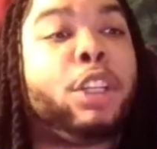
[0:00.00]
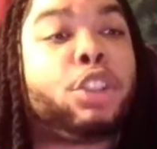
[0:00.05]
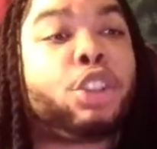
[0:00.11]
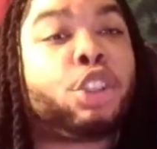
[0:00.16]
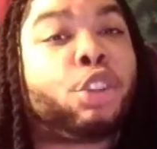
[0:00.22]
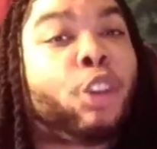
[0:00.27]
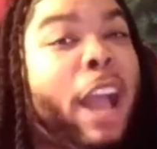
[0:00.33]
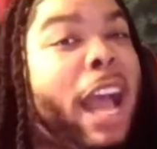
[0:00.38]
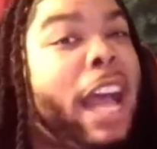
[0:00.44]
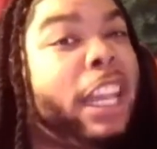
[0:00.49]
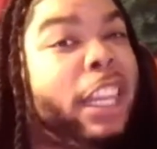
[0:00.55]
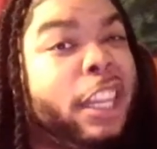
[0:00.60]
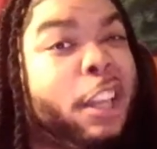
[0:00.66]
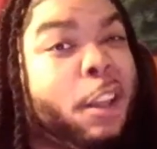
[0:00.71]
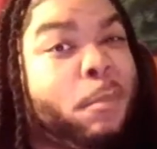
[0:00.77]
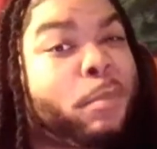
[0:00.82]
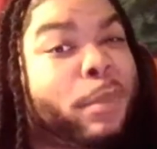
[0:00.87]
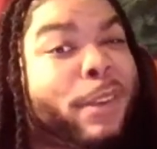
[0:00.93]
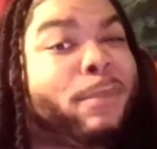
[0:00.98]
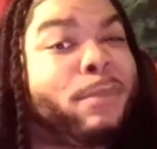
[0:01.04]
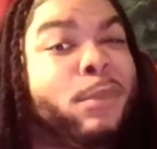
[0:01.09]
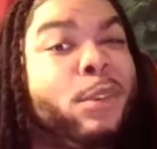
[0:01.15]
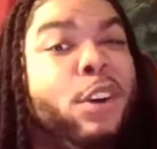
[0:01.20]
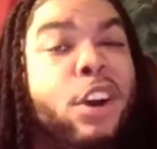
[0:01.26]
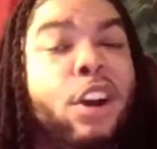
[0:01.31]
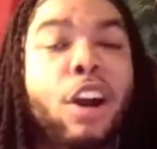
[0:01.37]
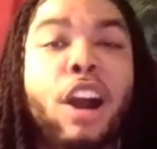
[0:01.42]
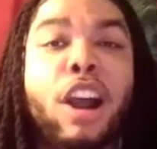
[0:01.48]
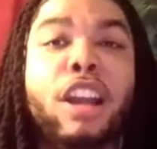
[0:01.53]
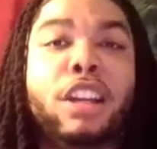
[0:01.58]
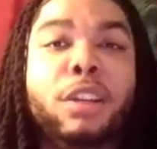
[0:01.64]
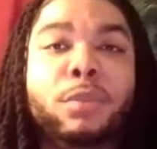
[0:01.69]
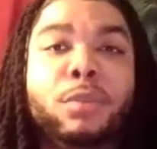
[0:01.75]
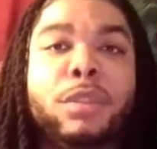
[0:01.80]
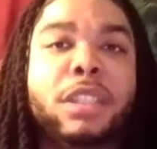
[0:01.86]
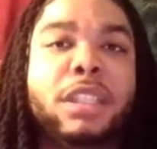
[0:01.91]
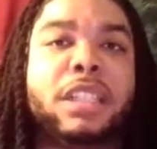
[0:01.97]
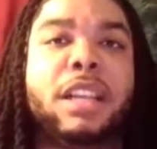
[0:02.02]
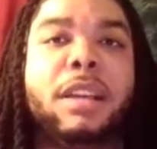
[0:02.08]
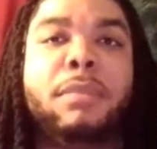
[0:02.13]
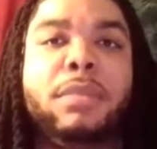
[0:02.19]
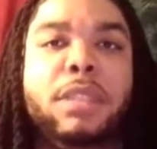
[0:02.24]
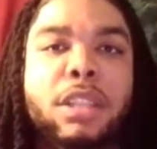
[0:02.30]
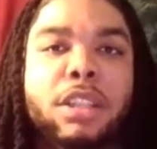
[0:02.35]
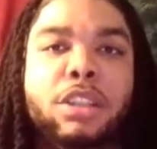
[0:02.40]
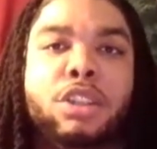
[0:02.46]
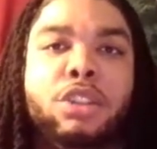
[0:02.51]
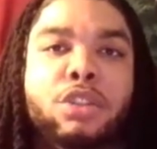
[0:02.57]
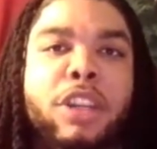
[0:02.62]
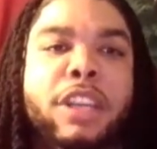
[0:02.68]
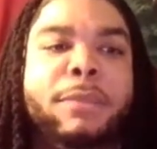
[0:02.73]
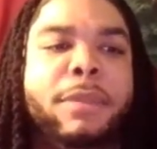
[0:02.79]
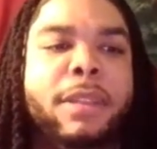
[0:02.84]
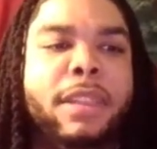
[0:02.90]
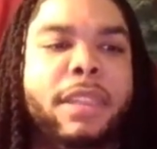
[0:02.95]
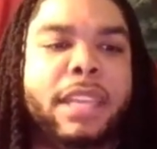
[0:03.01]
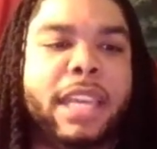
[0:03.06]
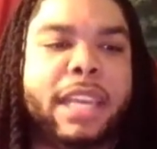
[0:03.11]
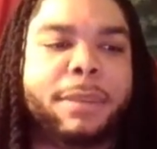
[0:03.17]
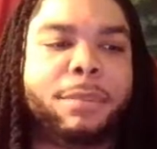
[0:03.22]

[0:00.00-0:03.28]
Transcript: try a little bit more harder when it comes to the streaming thing,